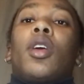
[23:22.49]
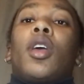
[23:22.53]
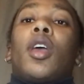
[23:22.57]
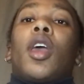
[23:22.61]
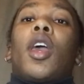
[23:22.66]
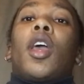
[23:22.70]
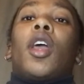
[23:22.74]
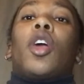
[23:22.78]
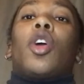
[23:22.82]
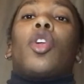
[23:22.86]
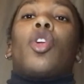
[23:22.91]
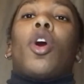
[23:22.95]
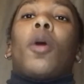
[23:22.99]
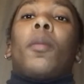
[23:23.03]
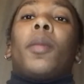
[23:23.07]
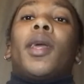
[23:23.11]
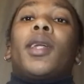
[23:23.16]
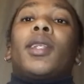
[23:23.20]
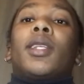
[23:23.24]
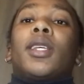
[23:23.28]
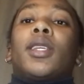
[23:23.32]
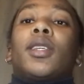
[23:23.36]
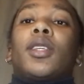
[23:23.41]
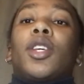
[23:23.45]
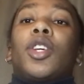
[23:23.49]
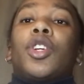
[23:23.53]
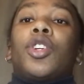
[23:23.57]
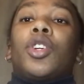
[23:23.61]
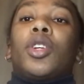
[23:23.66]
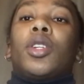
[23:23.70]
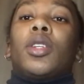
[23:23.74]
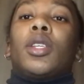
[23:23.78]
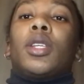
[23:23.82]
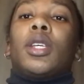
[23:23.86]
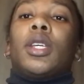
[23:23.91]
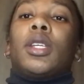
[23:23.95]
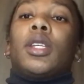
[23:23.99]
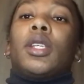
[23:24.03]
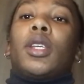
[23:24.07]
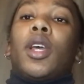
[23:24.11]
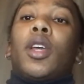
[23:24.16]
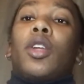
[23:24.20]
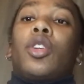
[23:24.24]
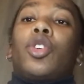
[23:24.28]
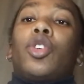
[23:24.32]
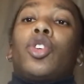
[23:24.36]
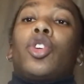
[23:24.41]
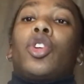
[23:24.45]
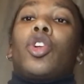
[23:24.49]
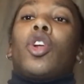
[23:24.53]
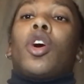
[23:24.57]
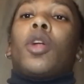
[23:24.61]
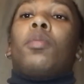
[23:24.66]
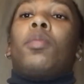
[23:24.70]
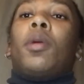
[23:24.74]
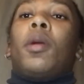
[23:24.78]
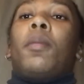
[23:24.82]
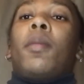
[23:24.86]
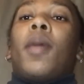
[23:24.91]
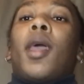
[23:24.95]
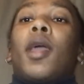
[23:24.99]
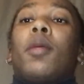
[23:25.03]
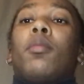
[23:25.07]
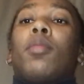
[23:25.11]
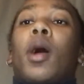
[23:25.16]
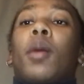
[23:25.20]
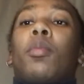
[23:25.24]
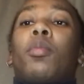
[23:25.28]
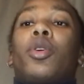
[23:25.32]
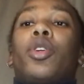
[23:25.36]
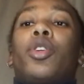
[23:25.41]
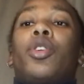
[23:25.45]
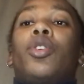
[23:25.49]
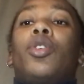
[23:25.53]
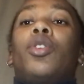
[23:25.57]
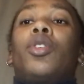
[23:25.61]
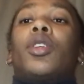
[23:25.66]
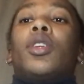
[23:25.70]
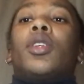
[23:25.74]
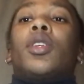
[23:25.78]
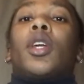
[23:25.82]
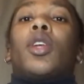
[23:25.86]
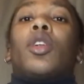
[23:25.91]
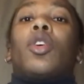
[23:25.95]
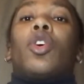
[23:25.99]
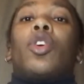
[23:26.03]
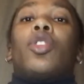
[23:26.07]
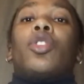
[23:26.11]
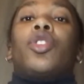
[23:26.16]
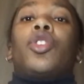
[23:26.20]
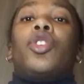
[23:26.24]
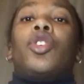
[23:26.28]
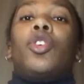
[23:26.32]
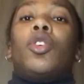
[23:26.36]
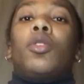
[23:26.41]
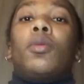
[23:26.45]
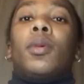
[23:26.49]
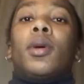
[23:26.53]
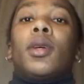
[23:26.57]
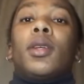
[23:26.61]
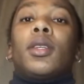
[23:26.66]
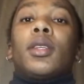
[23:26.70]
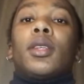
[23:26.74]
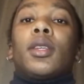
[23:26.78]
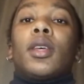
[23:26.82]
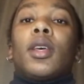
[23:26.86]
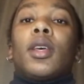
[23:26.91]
Economic decisions, he said, should not be made by producers and consumers,